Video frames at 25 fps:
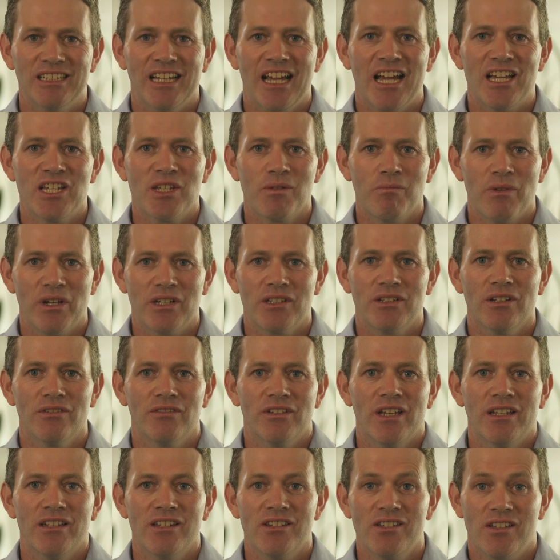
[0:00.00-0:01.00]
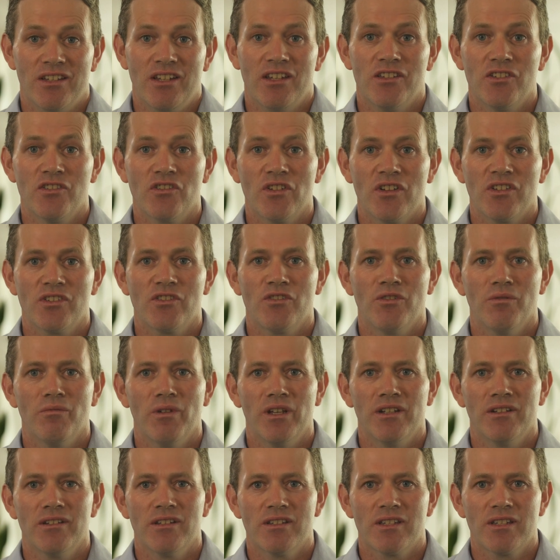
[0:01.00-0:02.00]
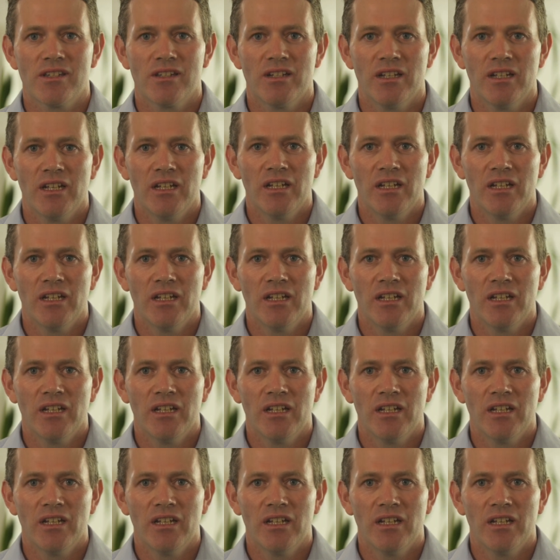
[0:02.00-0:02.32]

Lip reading: aspect of that is just tremendous.